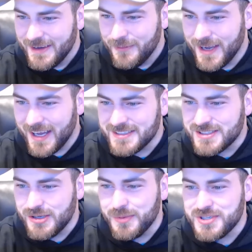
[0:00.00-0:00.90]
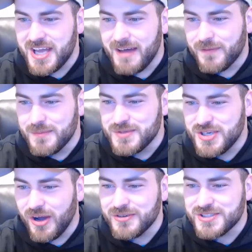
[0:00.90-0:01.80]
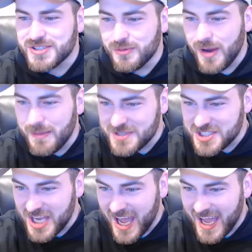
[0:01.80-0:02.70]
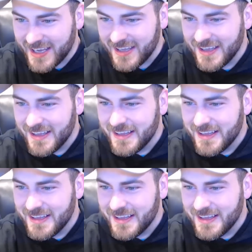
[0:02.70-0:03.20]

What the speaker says: We got a super chat from Joe Shrimp Shack.